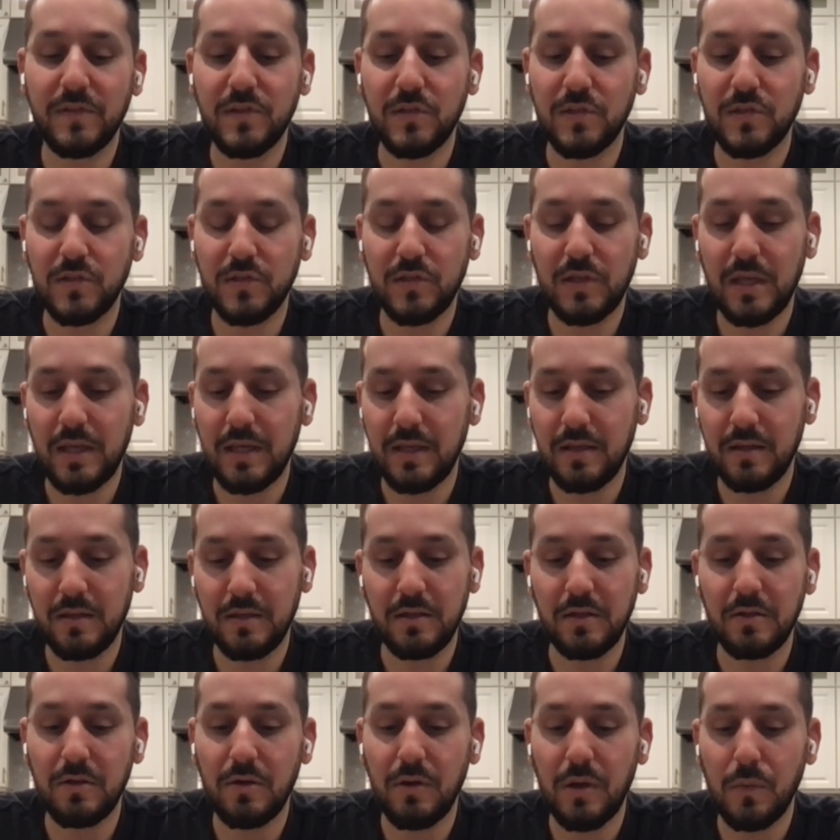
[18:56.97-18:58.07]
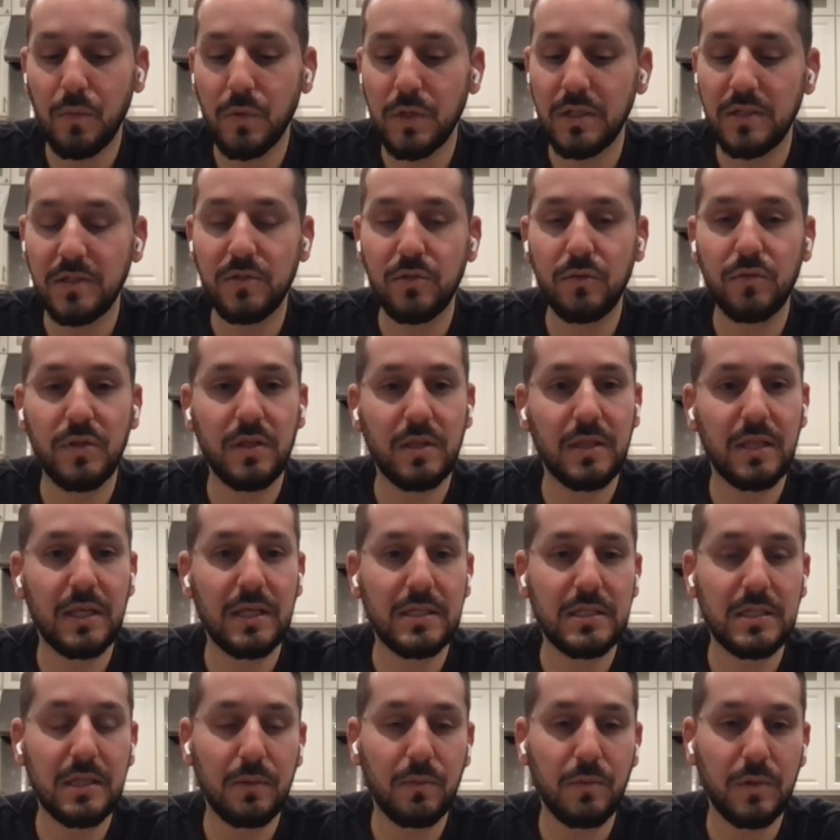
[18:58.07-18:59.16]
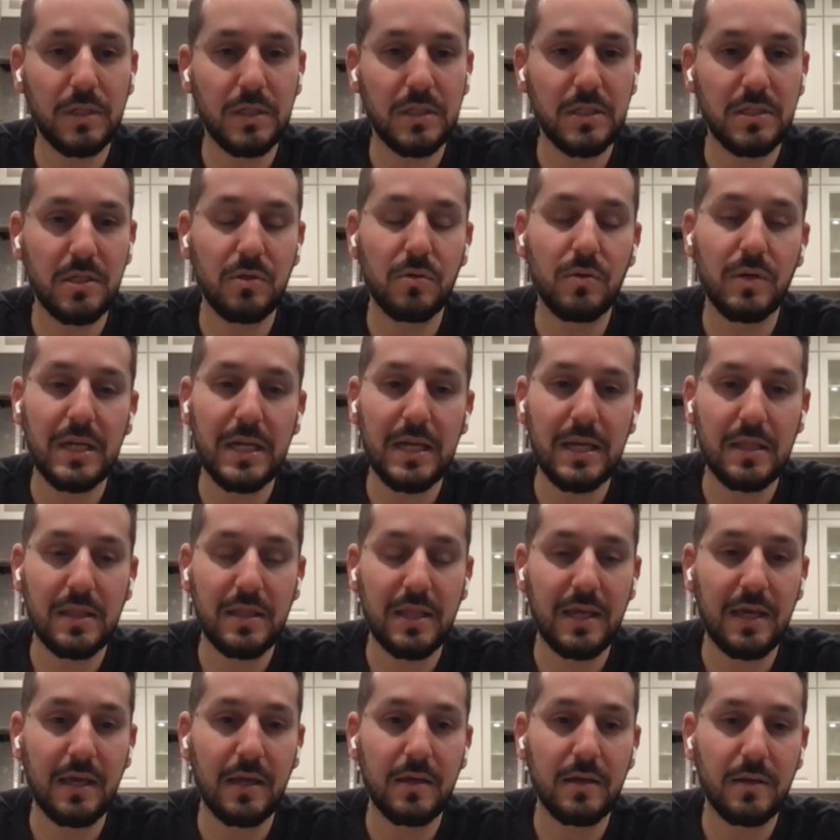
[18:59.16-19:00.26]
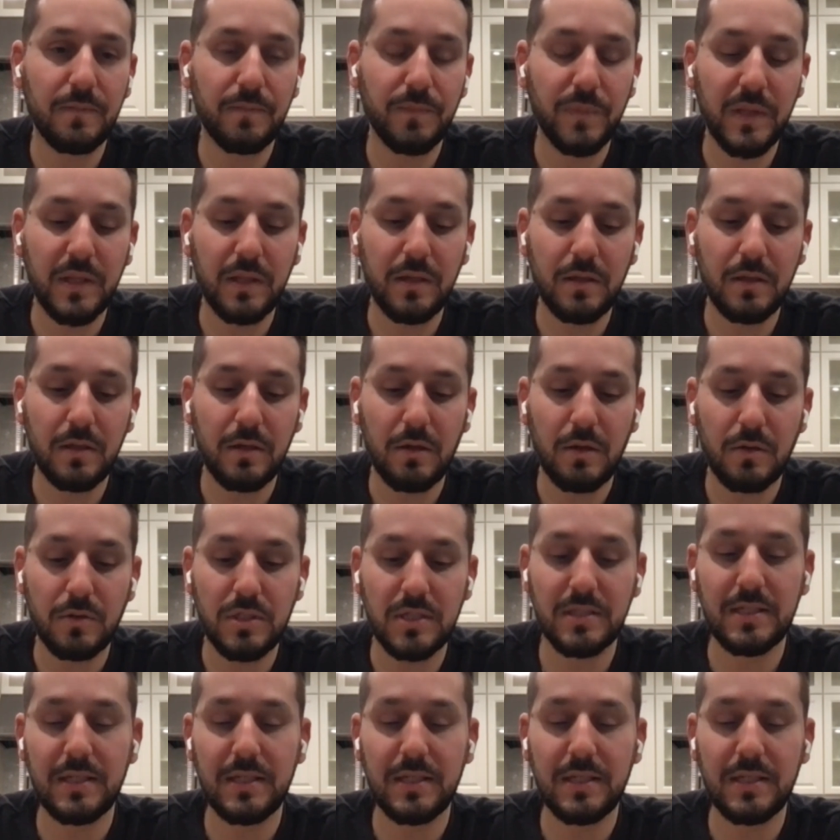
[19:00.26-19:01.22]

It's just like you know I want to do the things I want to do, and I think you know